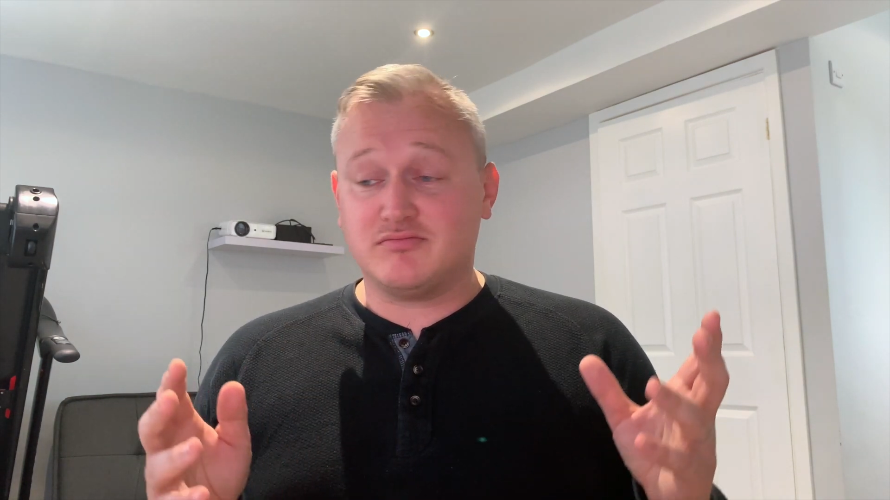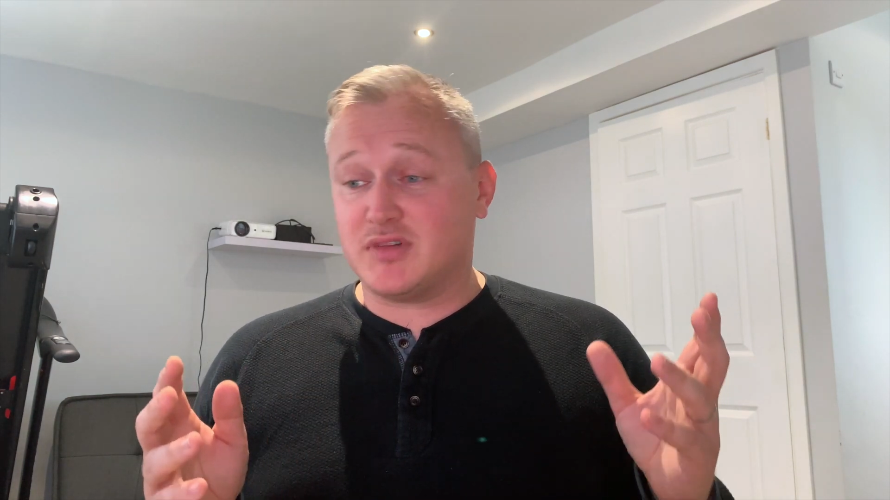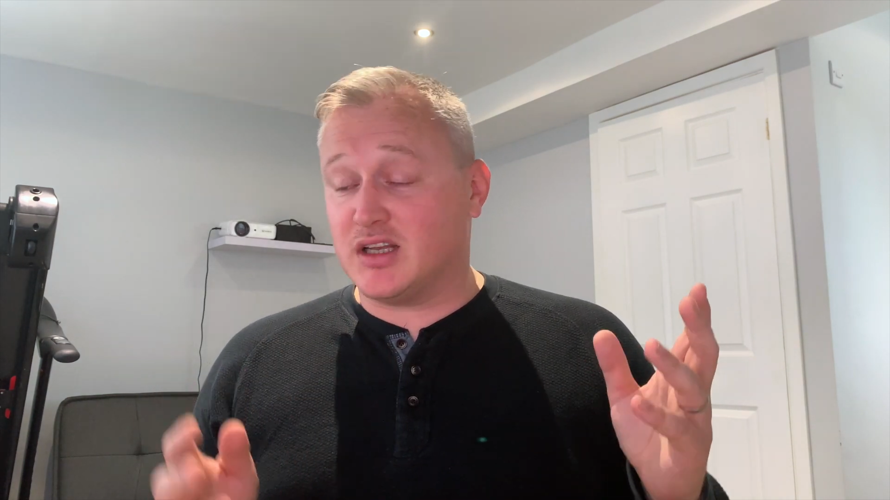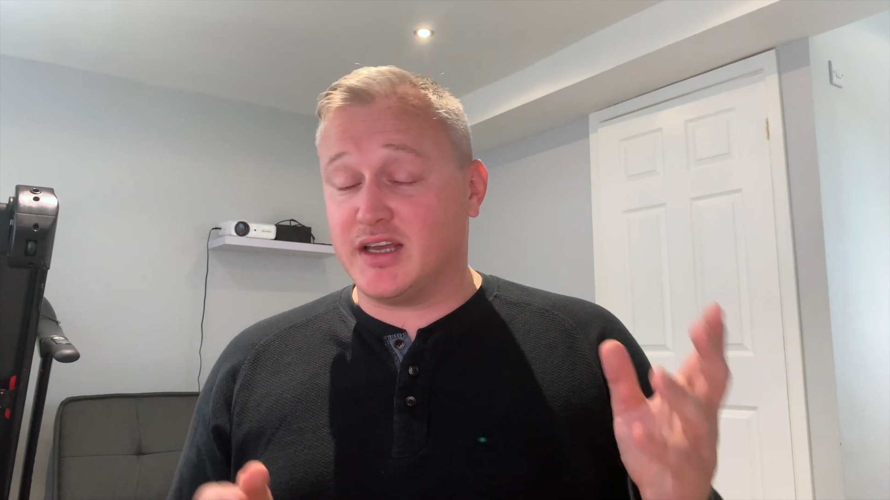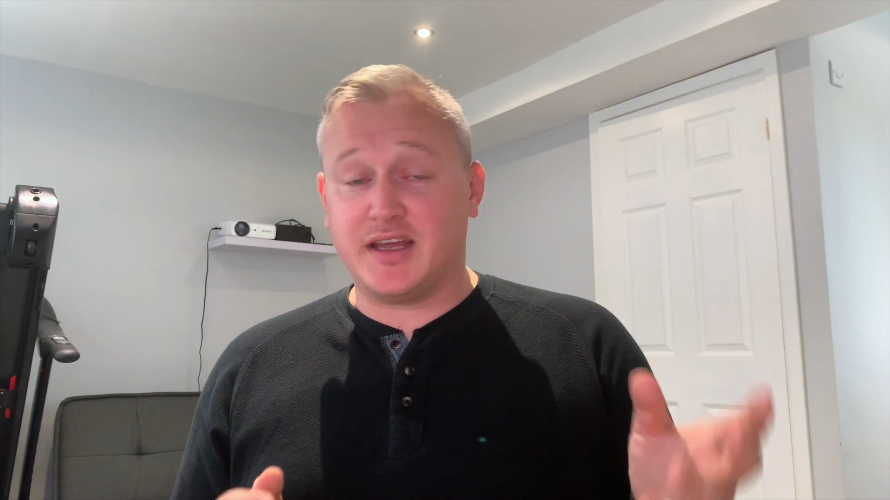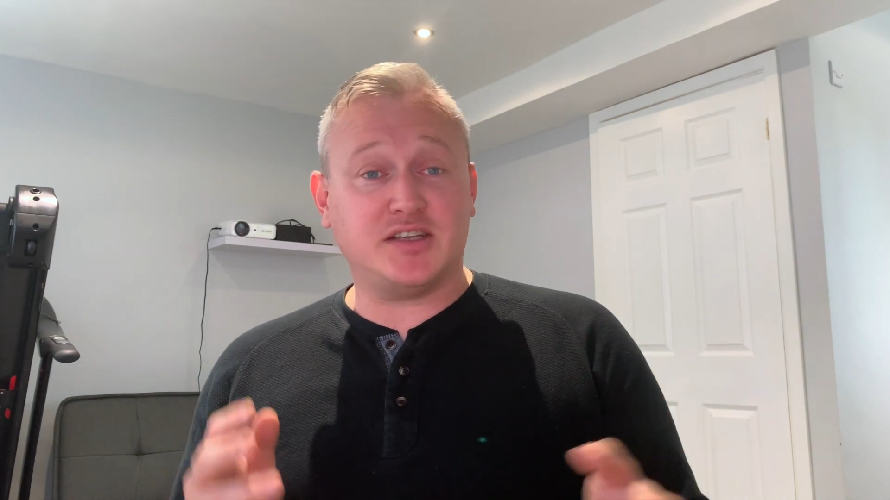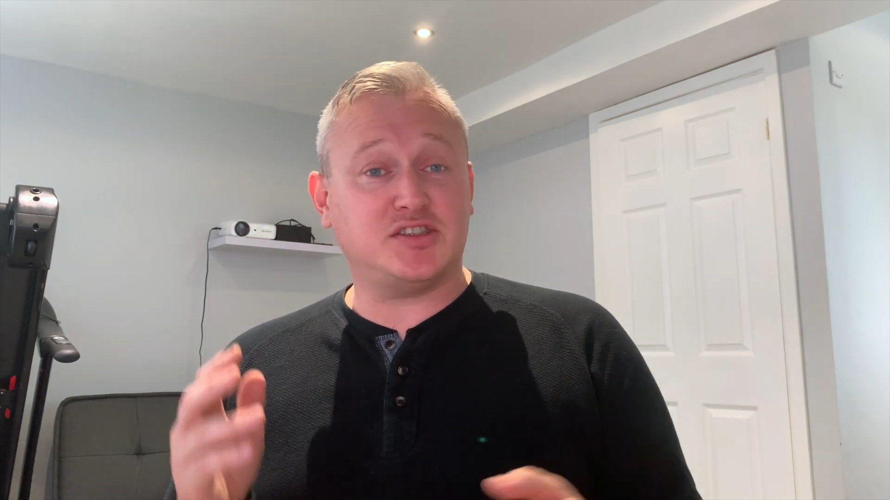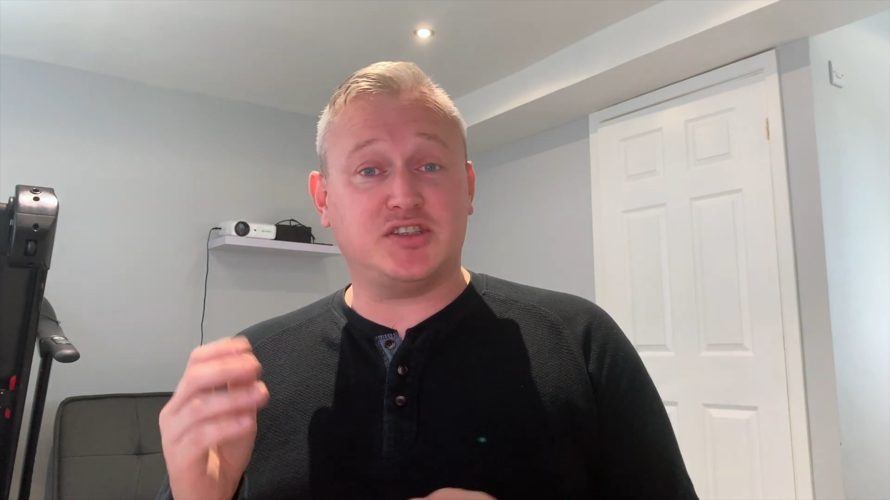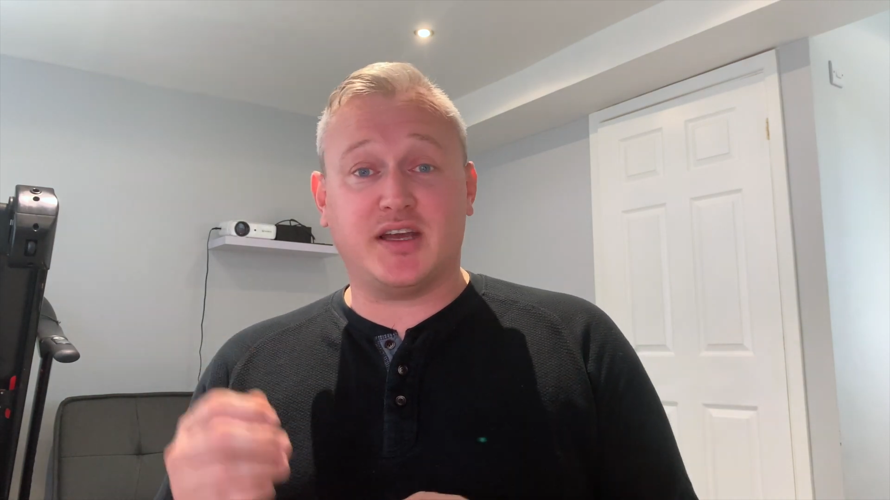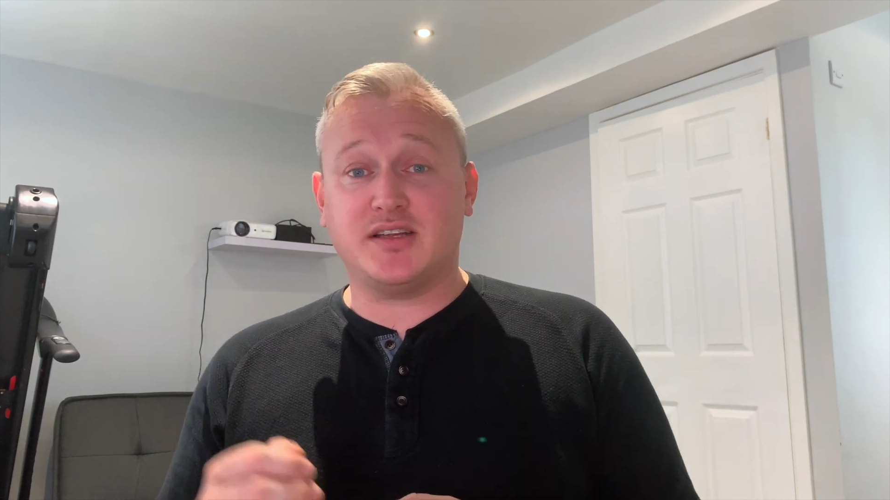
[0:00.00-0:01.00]
the ladies,
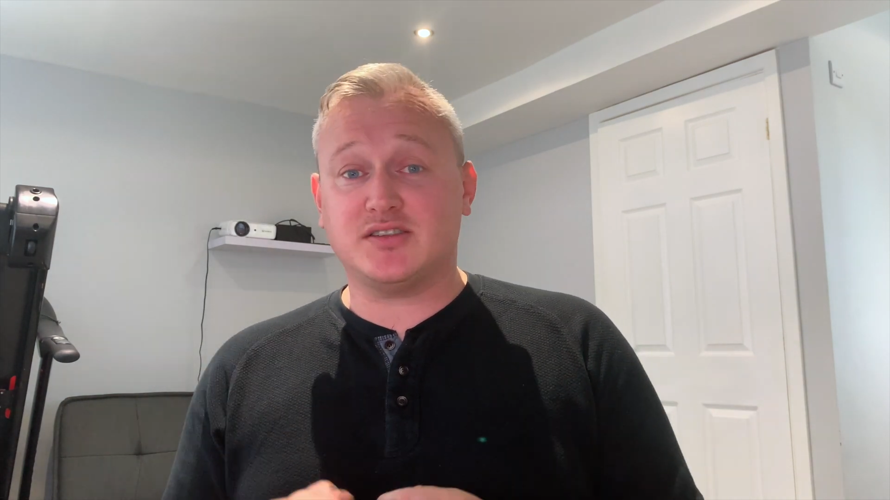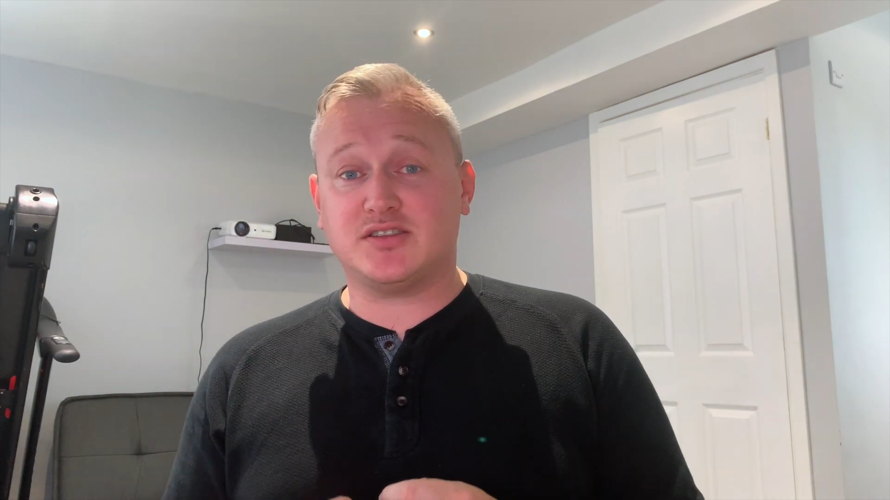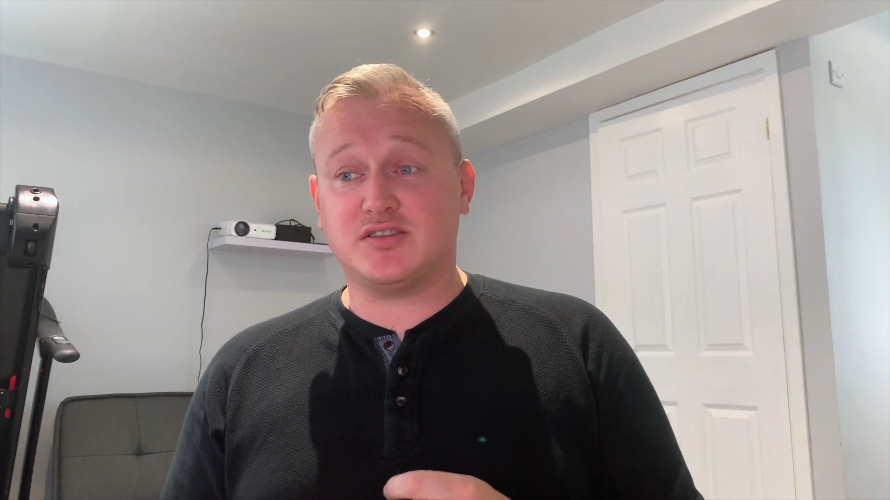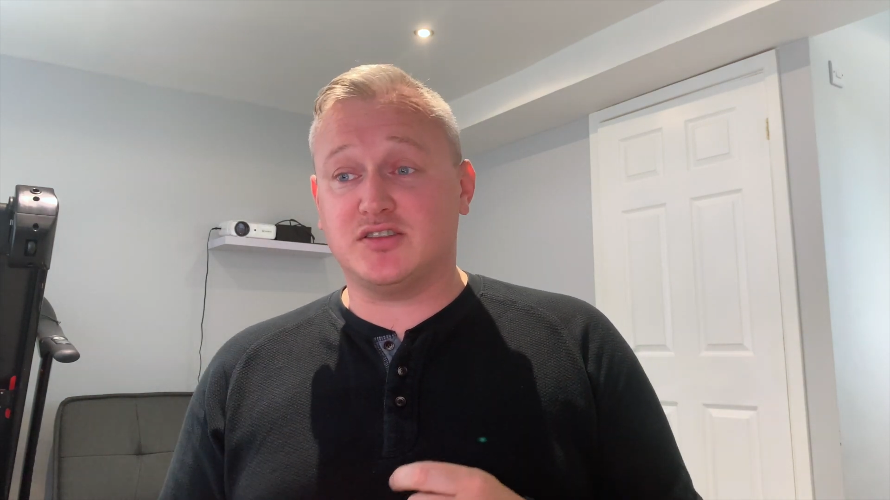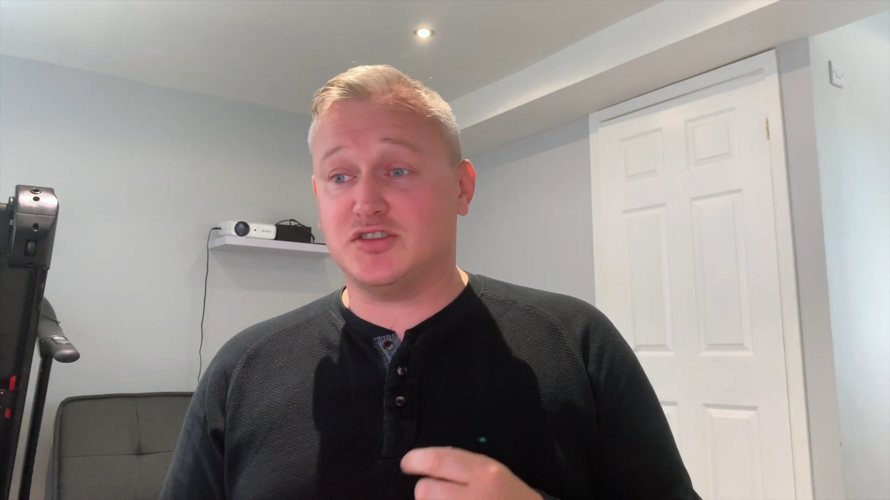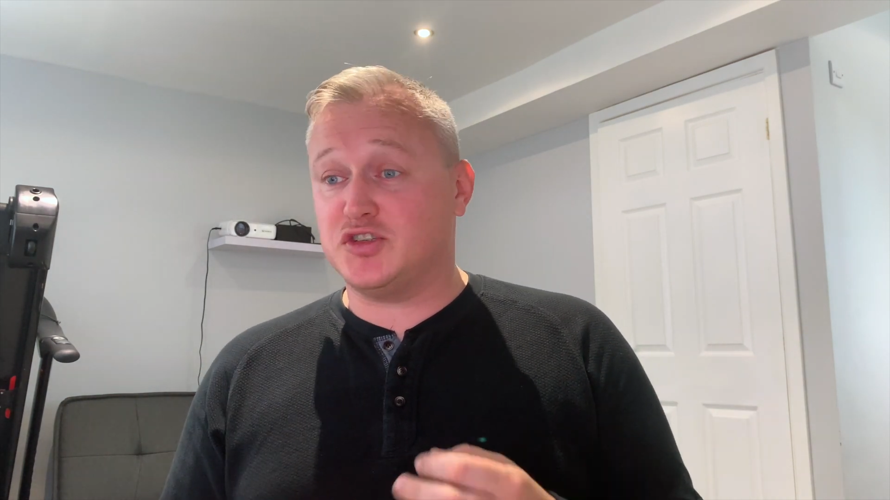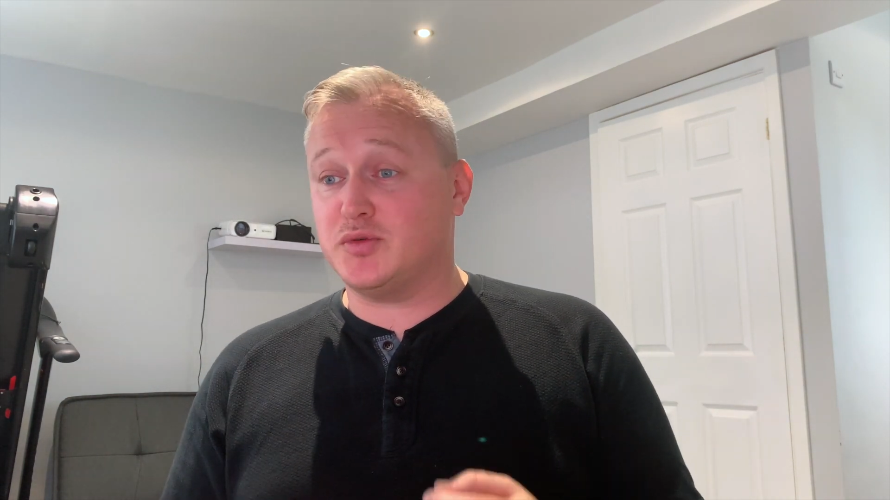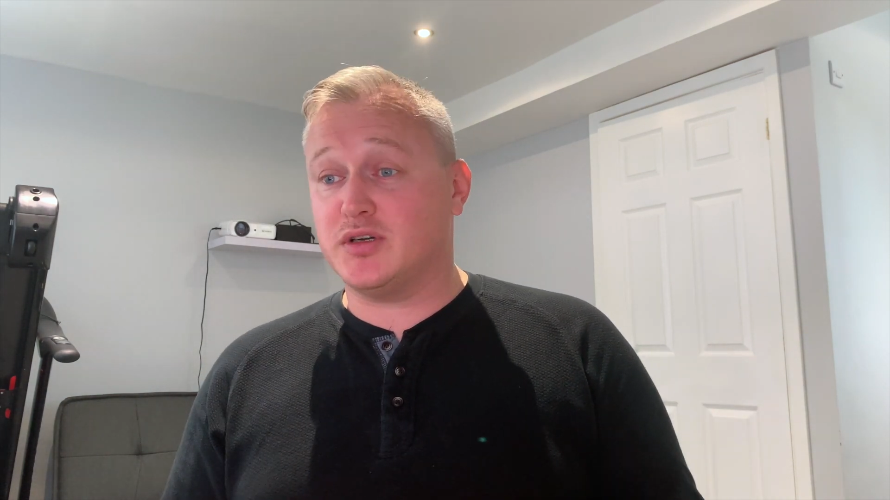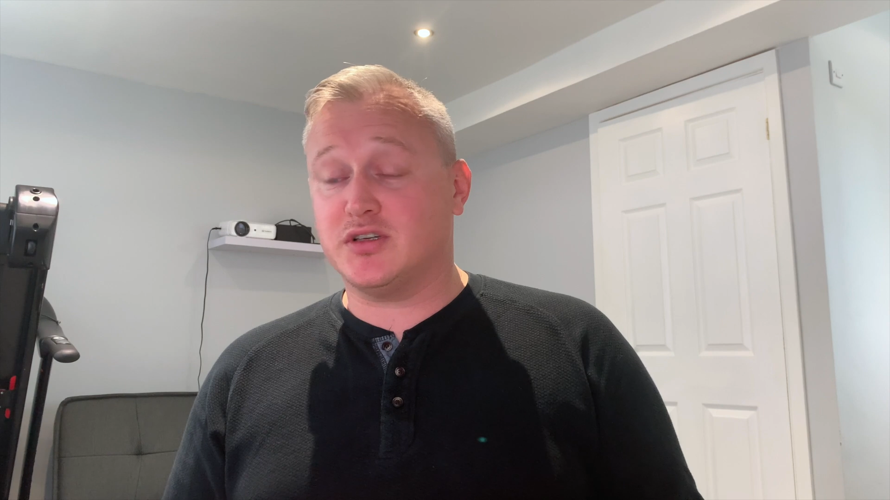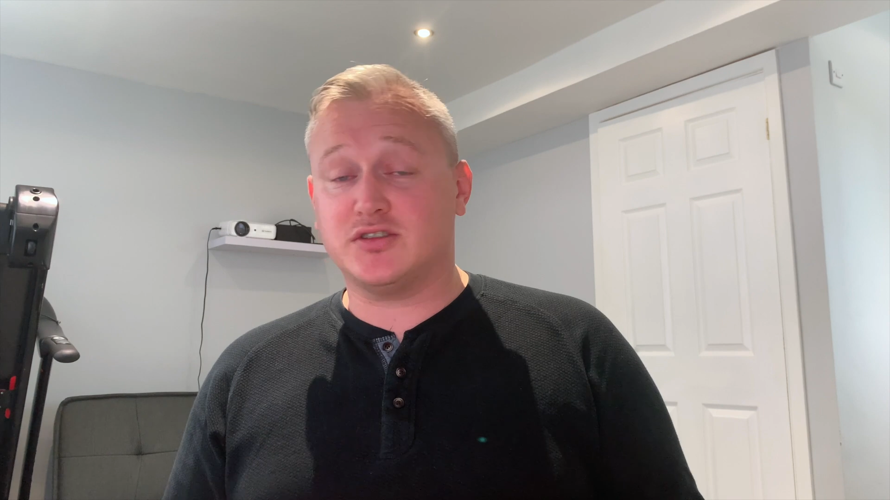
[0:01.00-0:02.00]
gents, the
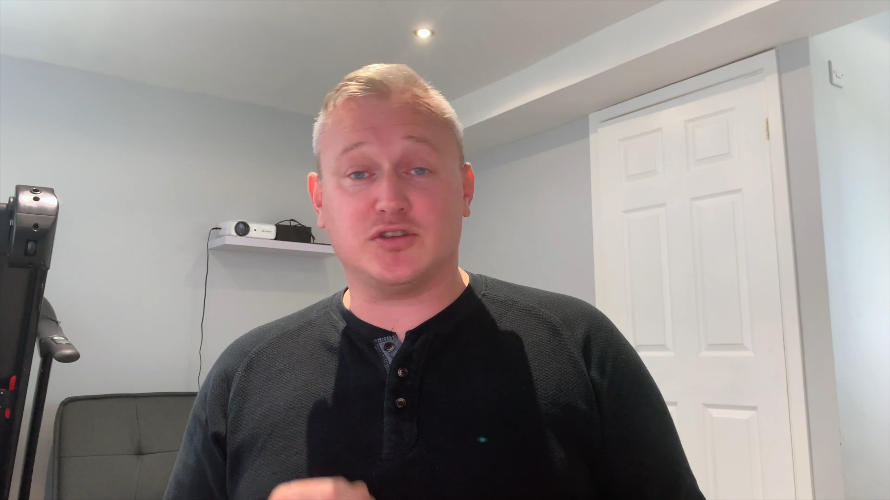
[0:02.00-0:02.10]
duos,